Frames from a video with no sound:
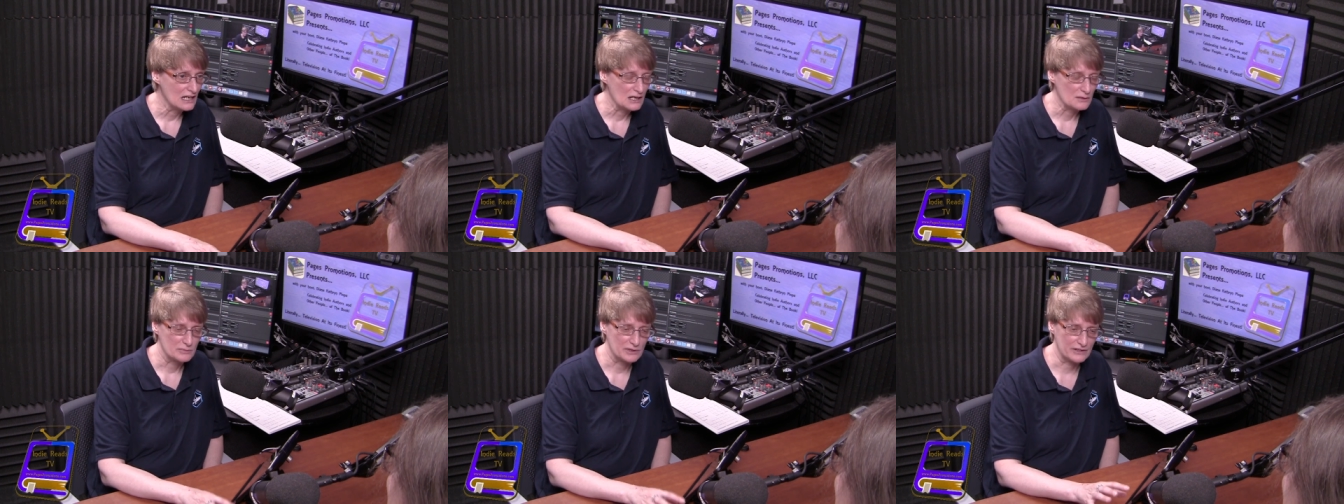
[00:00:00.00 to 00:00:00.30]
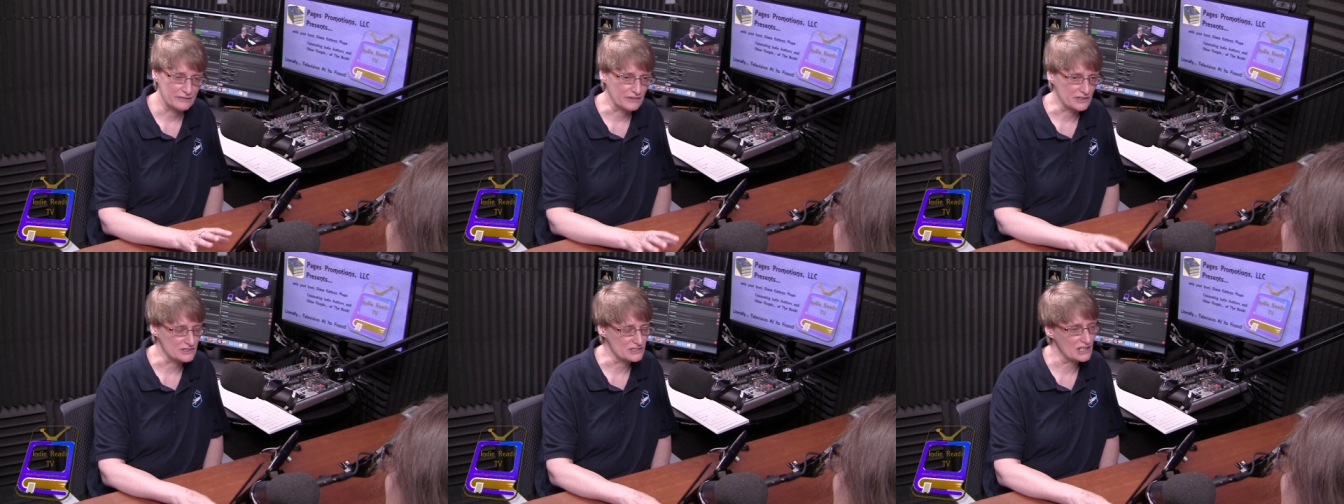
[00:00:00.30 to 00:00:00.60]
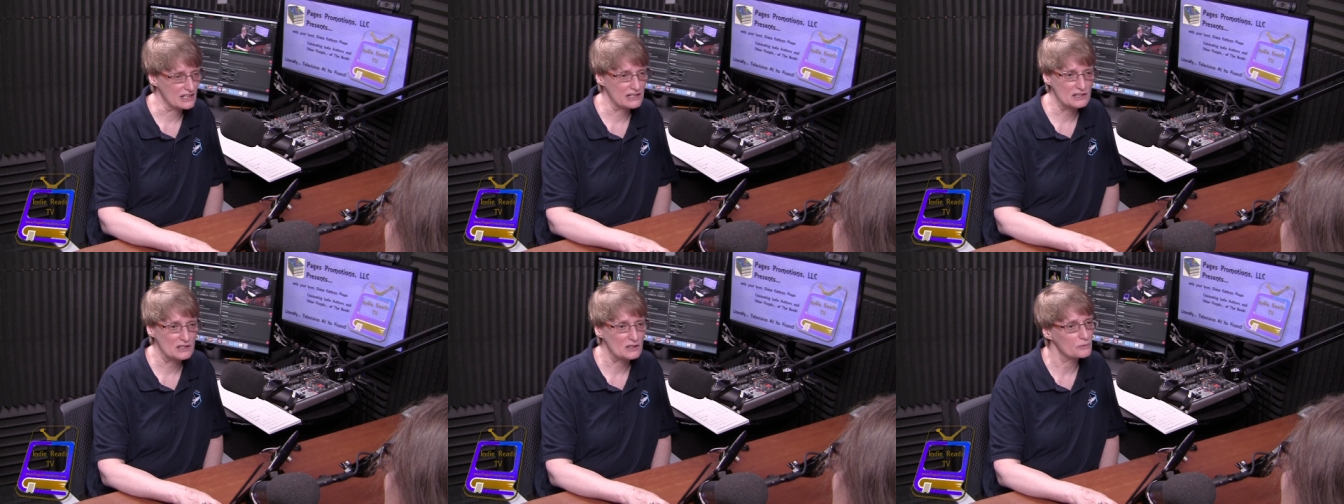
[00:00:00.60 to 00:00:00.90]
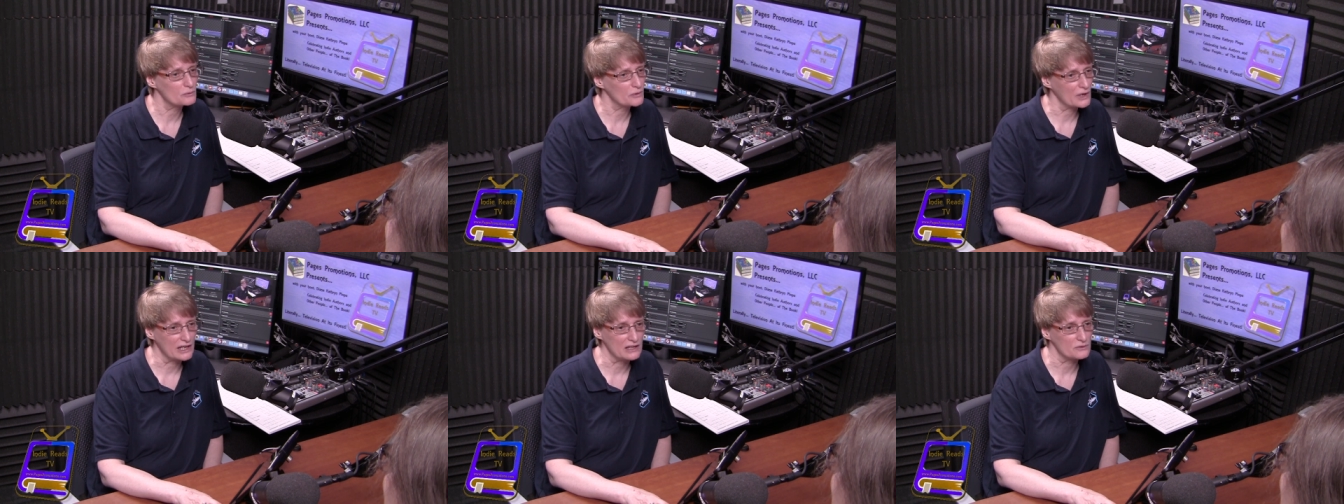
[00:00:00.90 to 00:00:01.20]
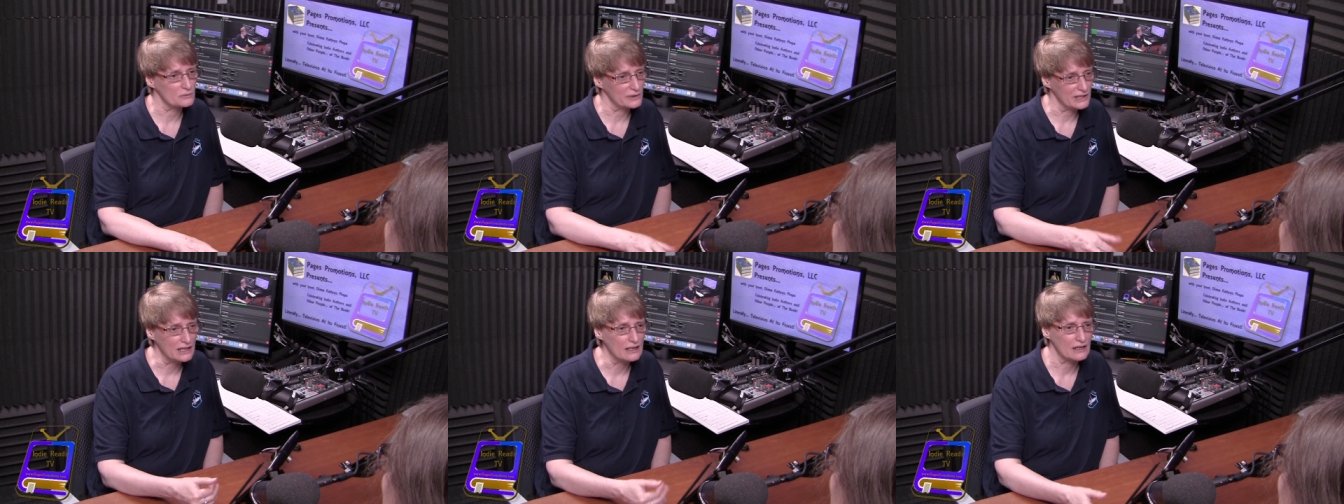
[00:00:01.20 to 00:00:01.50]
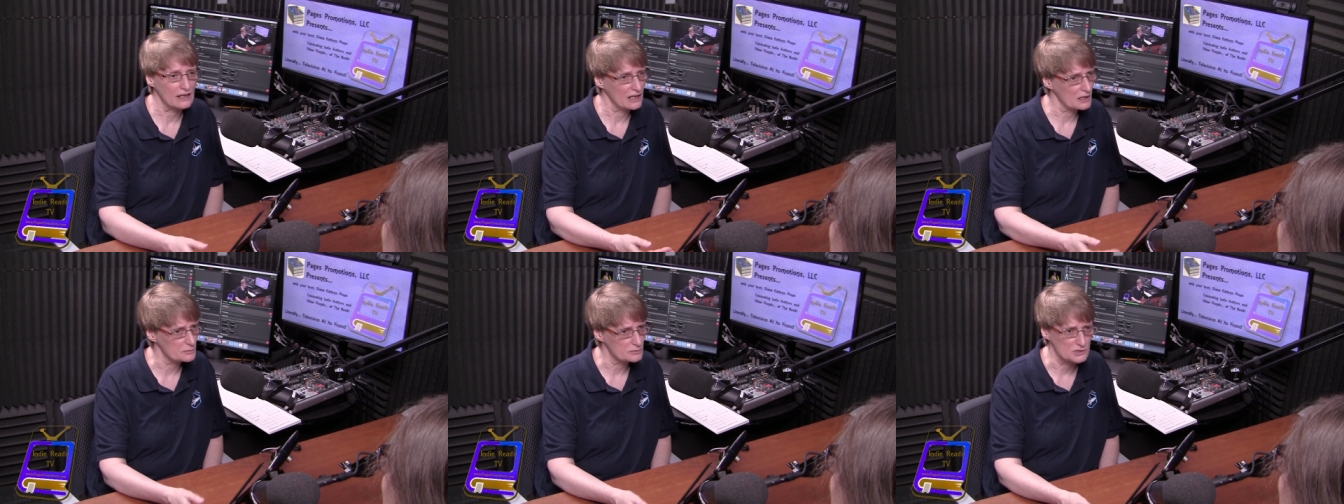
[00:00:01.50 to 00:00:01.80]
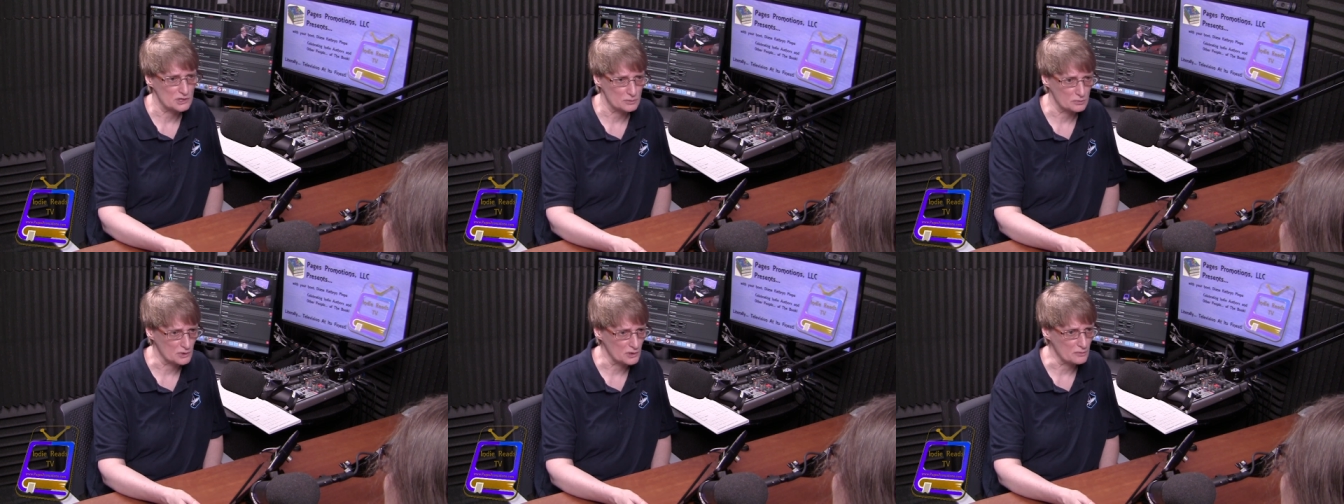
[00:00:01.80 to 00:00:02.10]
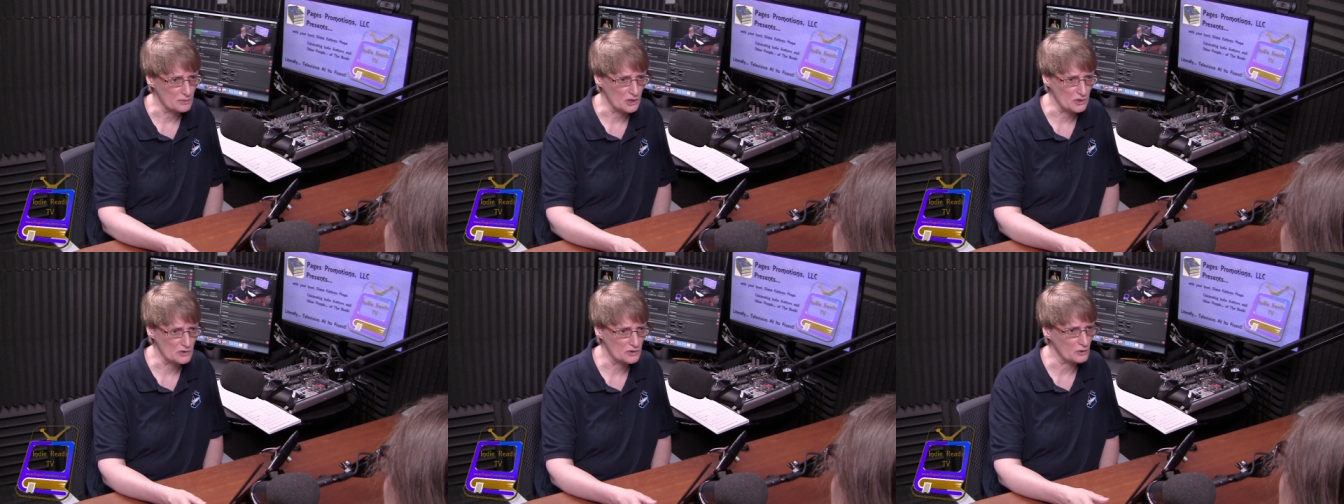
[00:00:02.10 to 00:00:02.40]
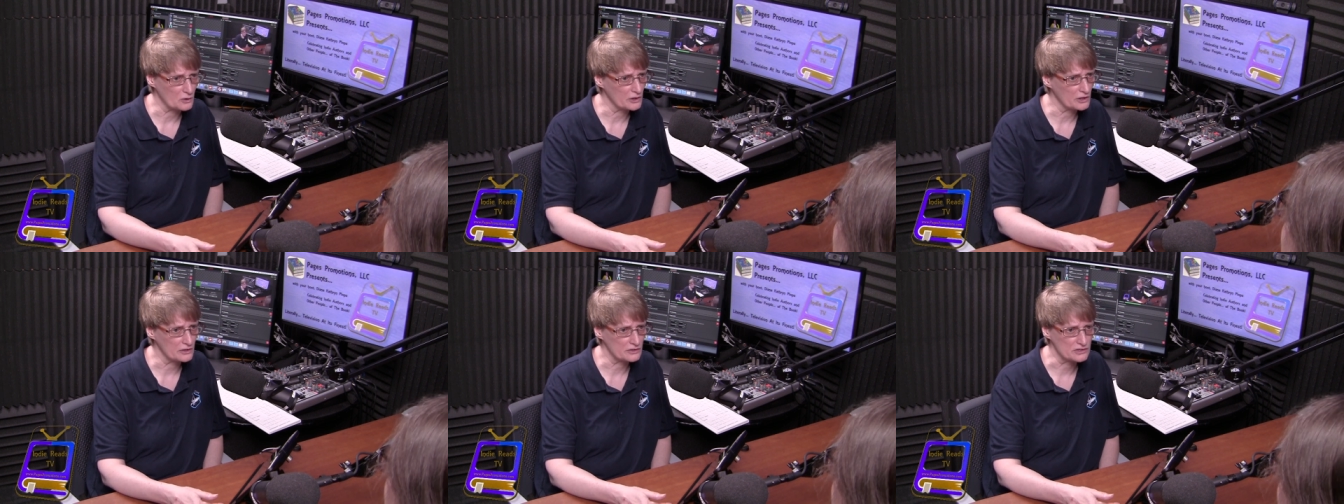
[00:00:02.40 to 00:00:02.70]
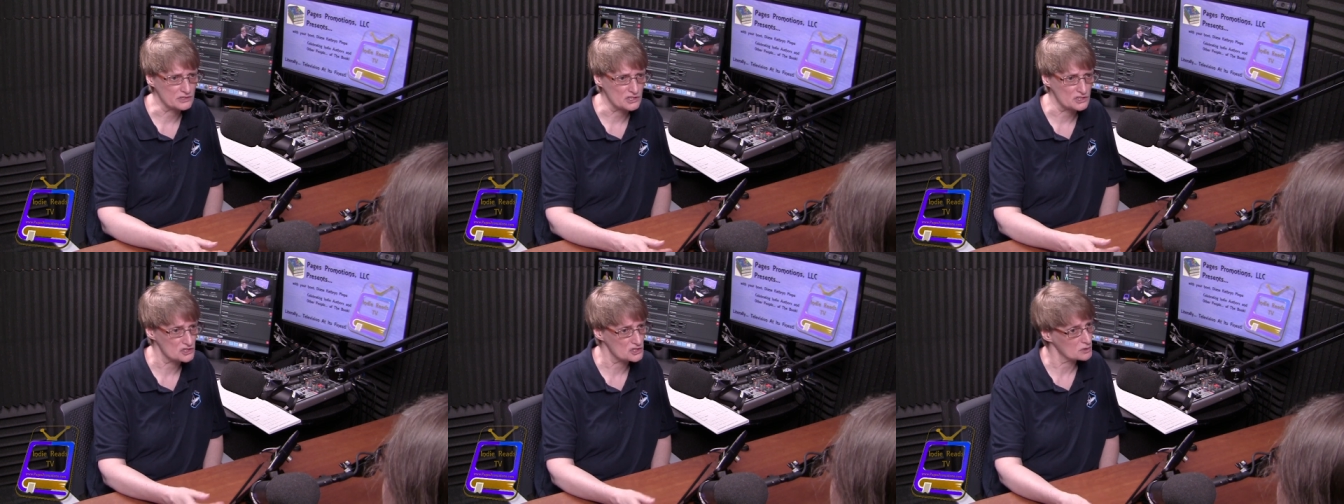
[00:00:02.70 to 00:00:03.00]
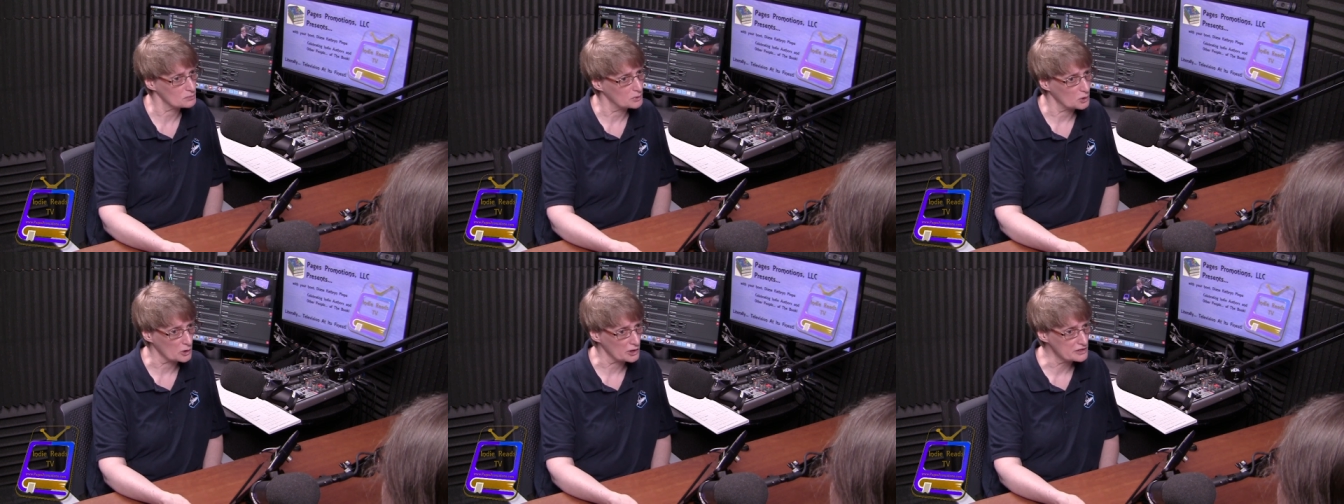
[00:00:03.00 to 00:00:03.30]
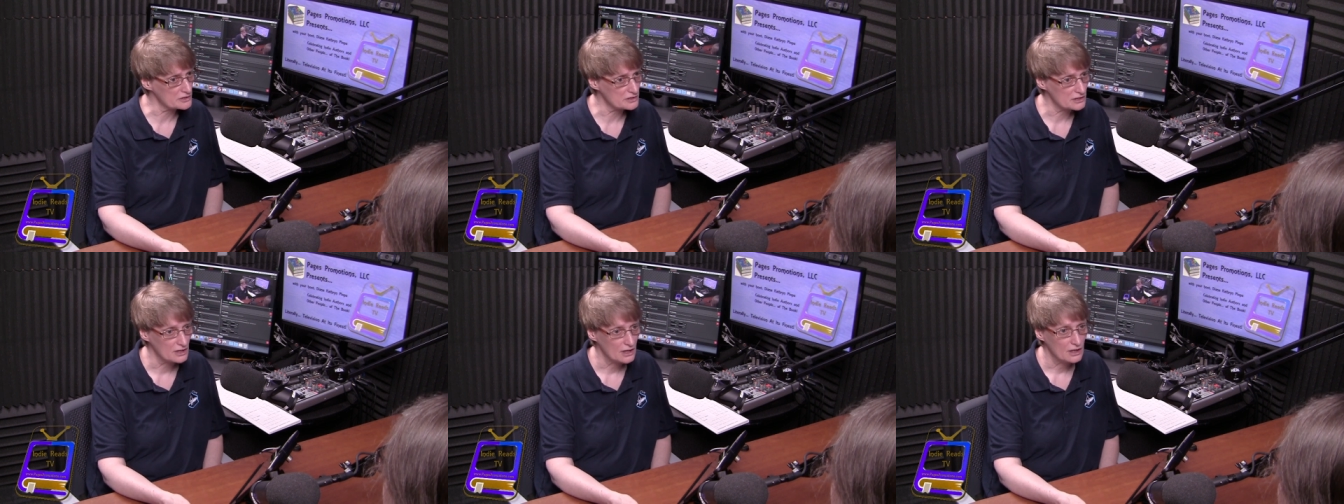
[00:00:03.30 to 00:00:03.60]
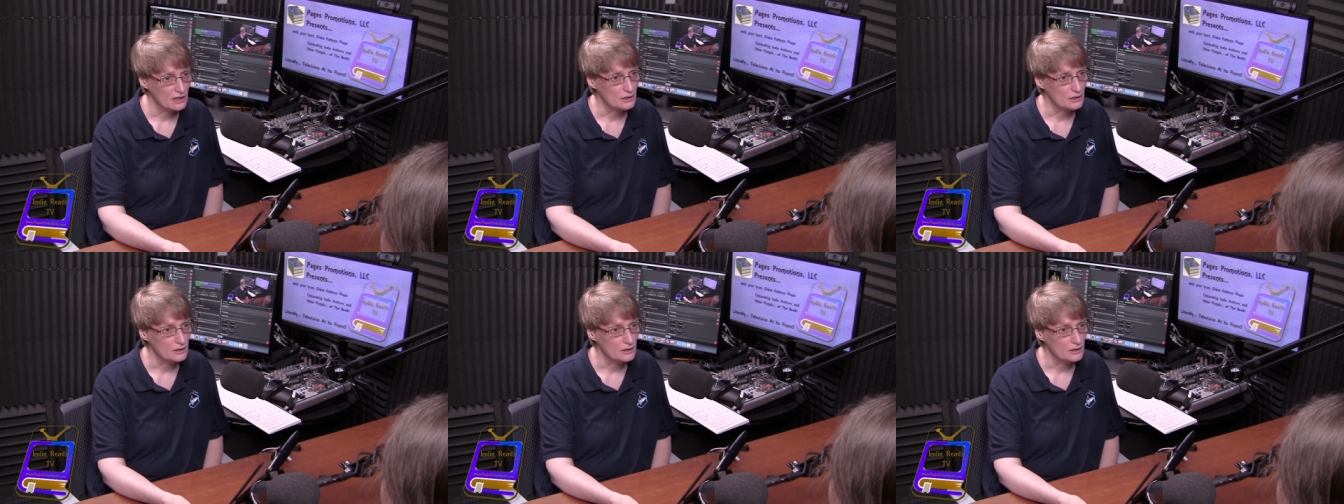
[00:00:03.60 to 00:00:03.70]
But if there's any way that we can help to promote or to support,